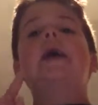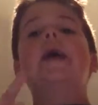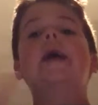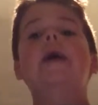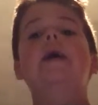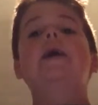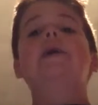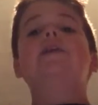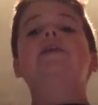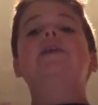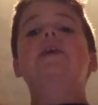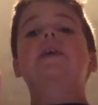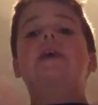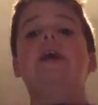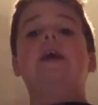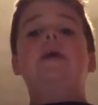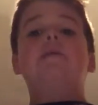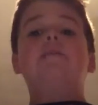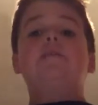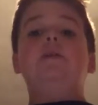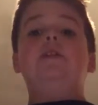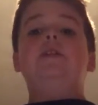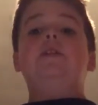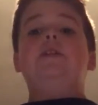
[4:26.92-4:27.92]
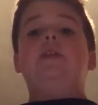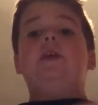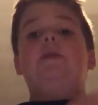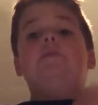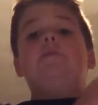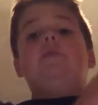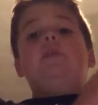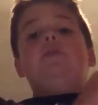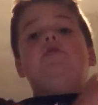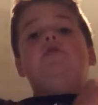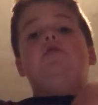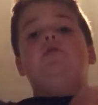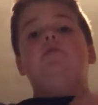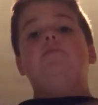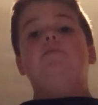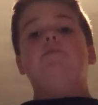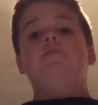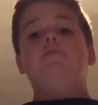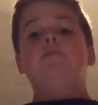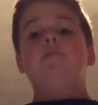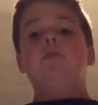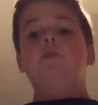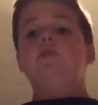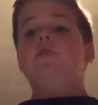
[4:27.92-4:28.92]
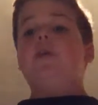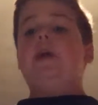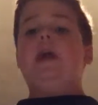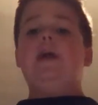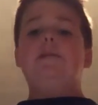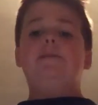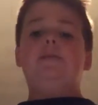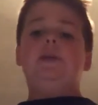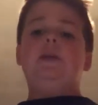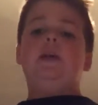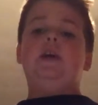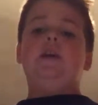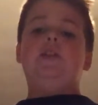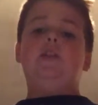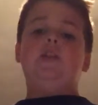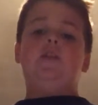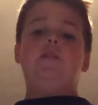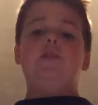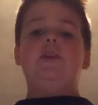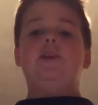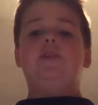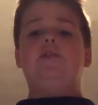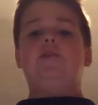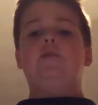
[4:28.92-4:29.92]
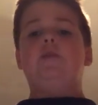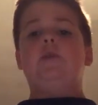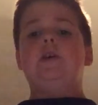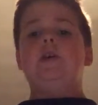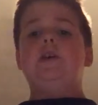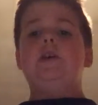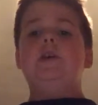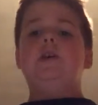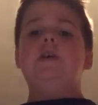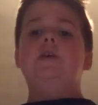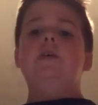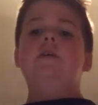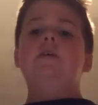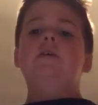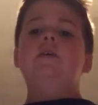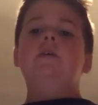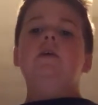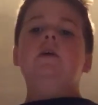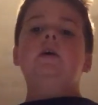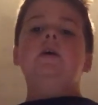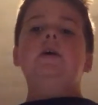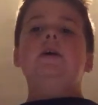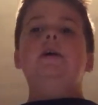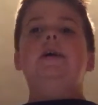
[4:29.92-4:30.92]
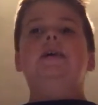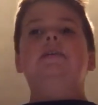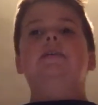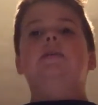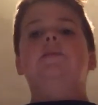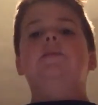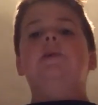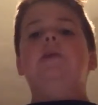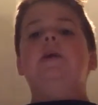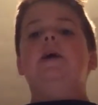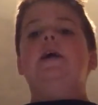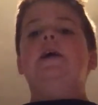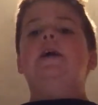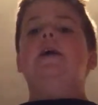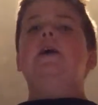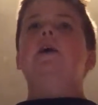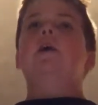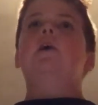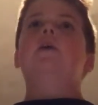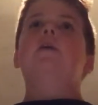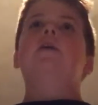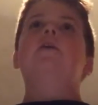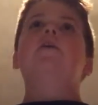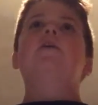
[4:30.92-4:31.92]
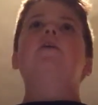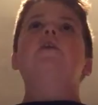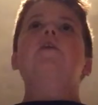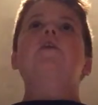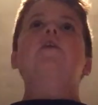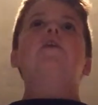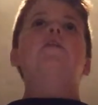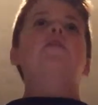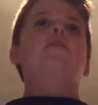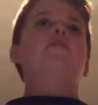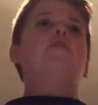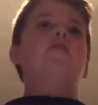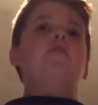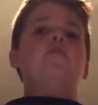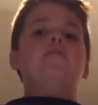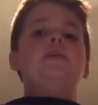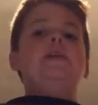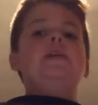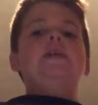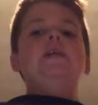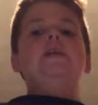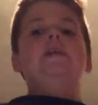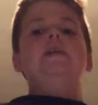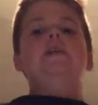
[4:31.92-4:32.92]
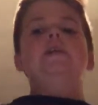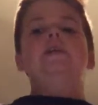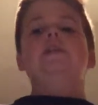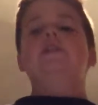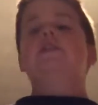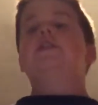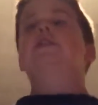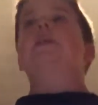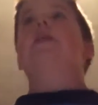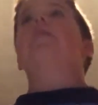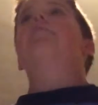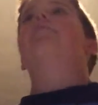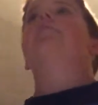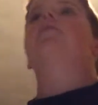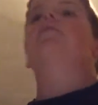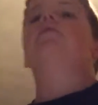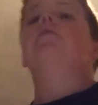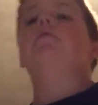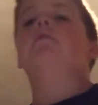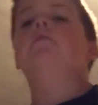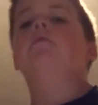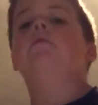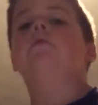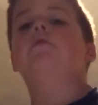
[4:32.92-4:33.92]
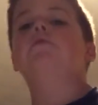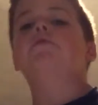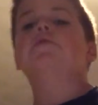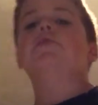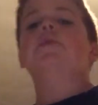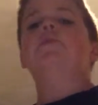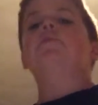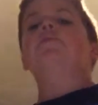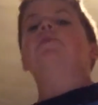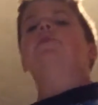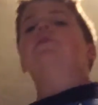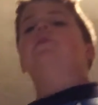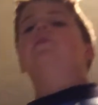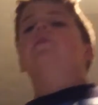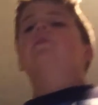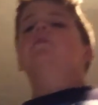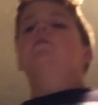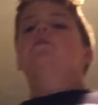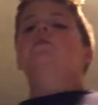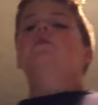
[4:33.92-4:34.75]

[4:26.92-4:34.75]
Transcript: And they can't be the same digit. So it can't be like 33. It has to be like 37 or something.